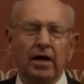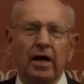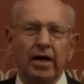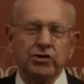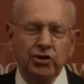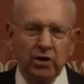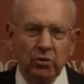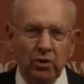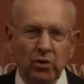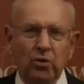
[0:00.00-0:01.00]
I see a
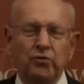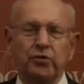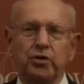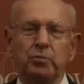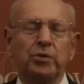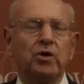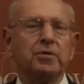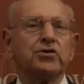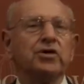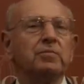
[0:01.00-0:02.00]
role for
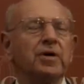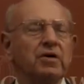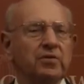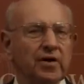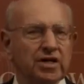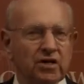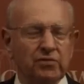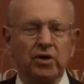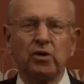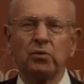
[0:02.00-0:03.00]
diplomacy, but a very
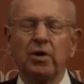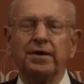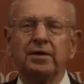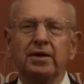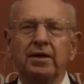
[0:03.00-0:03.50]
difficult one.